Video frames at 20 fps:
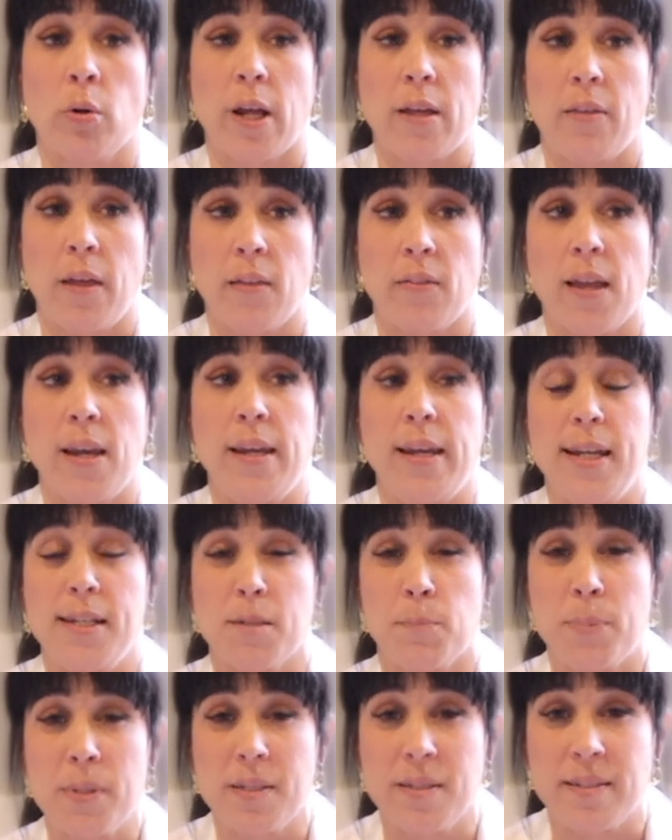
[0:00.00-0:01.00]
I think they need to
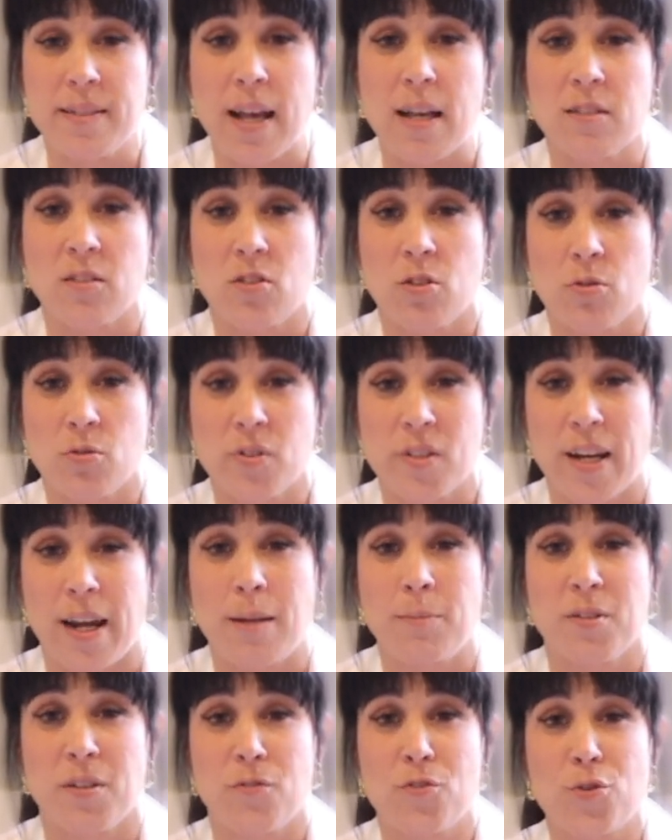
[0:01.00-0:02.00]
possess those
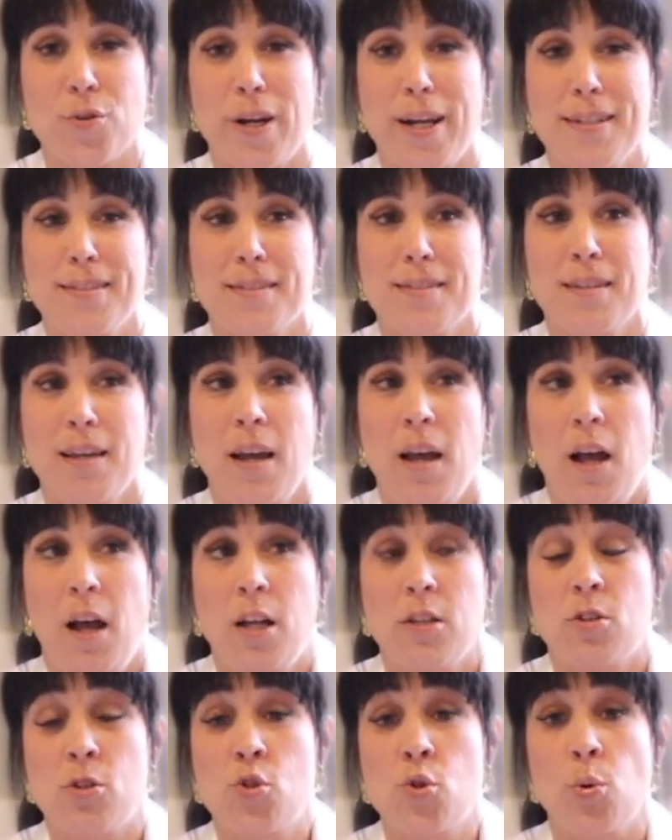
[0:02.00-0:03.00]
types of traits
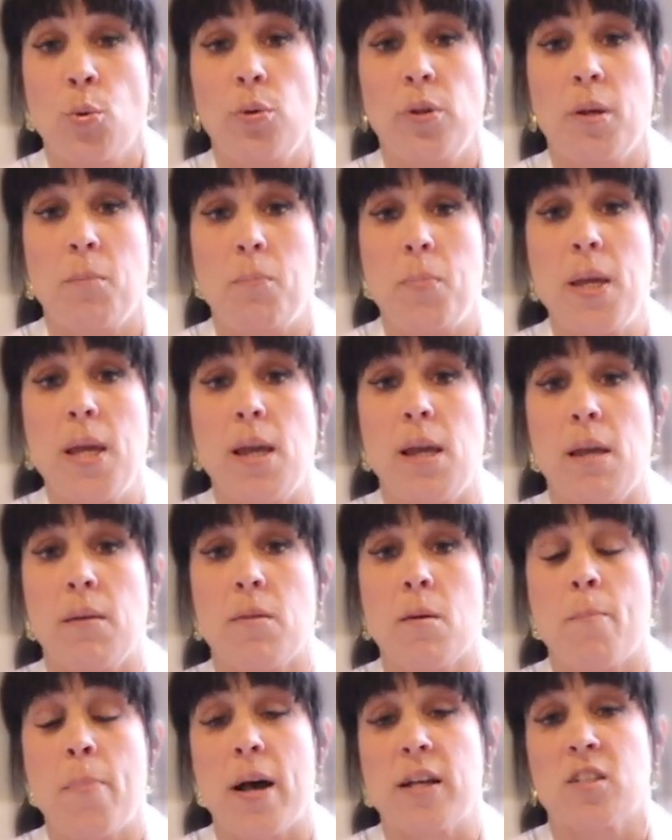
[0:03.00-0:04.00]
to truly be
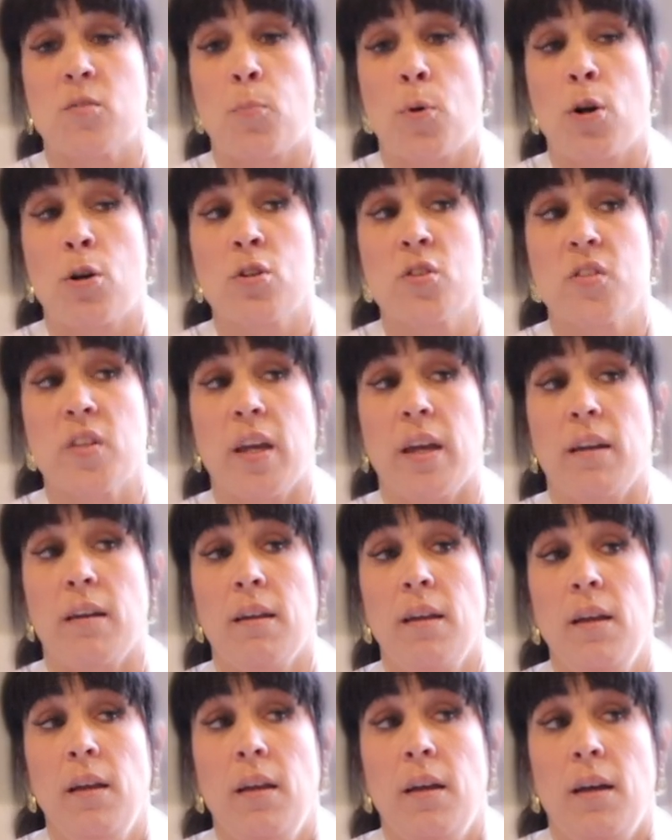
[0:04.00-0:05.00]
the best person
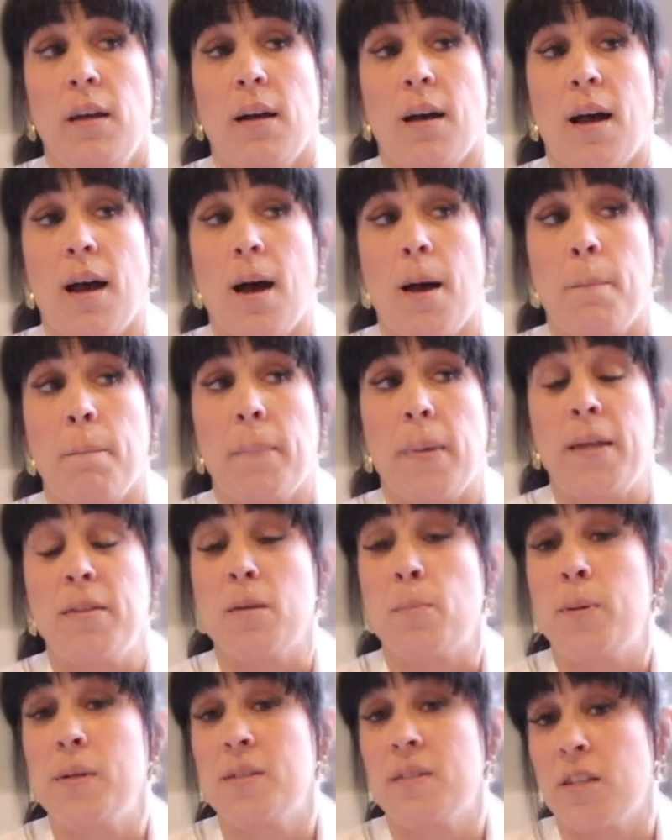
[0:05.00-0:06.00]
in
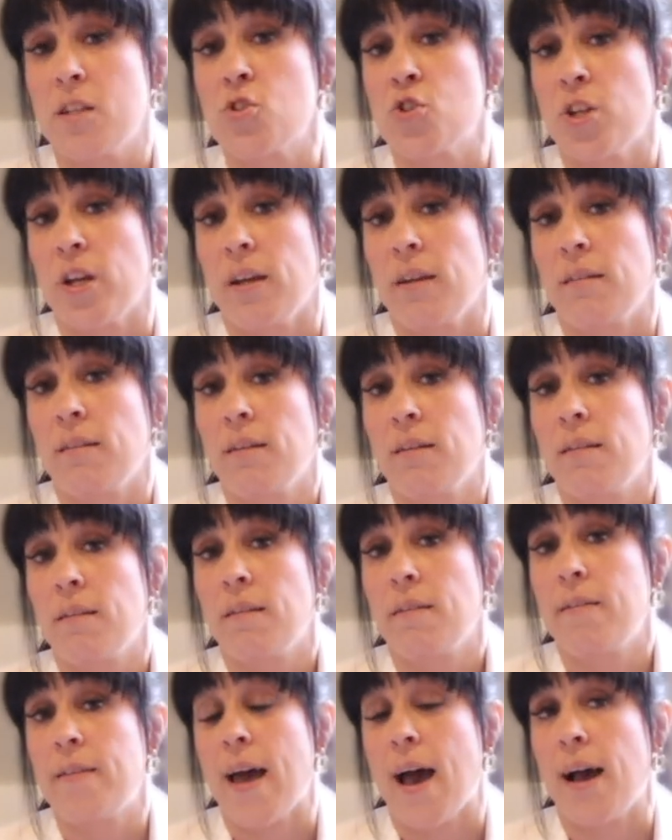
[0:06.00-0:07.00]
the position
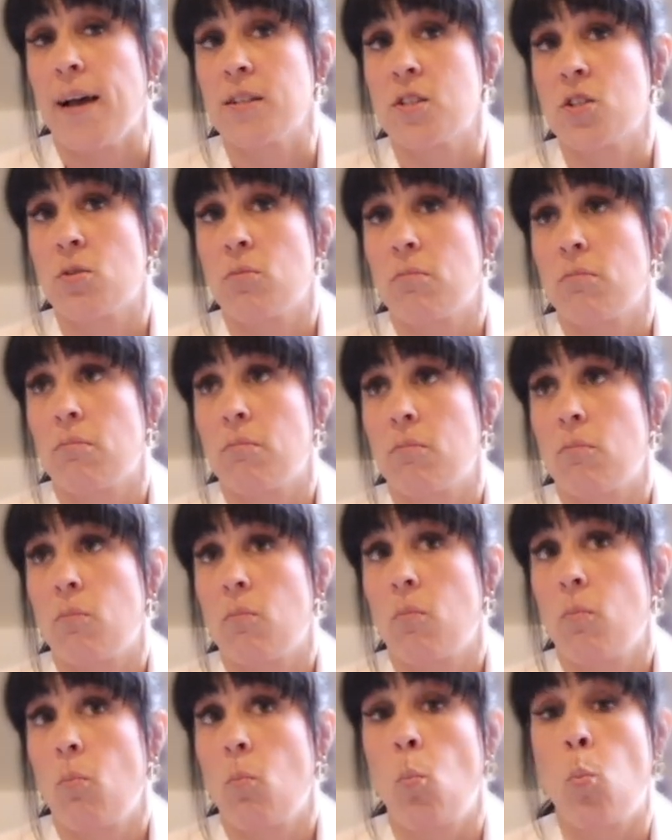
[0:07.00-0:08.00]
that
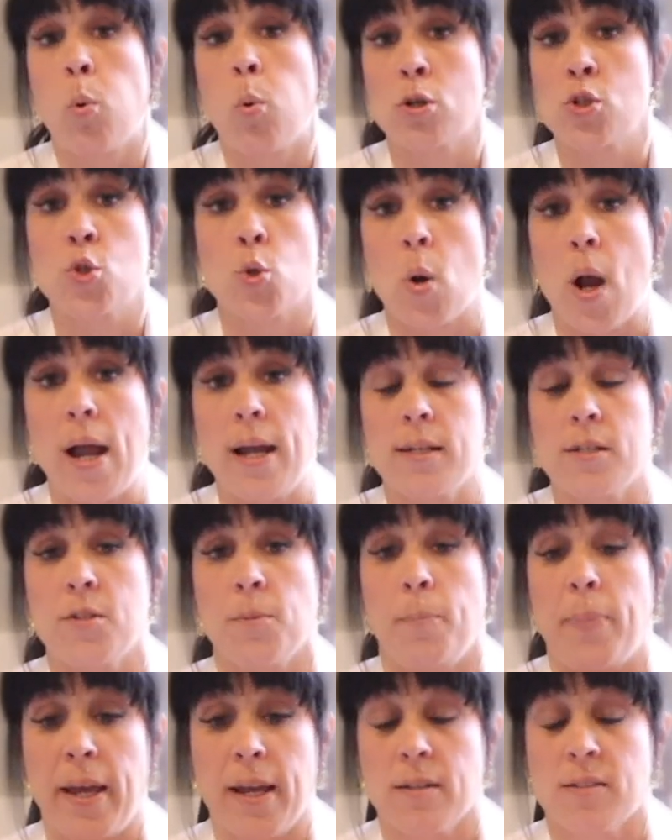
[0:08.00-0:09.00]
we're trying to
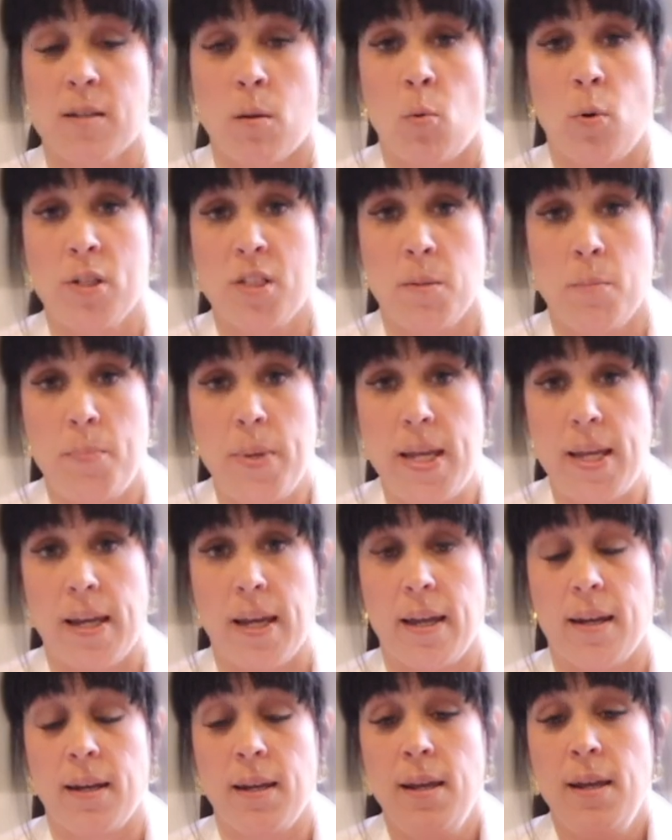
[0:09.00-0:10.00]
pick someone to be
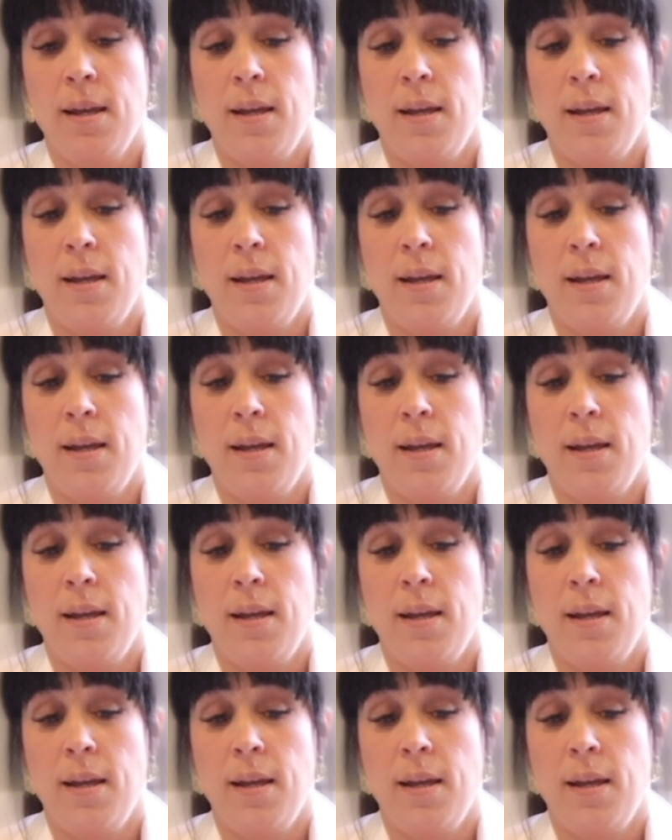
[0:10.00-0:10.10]
in.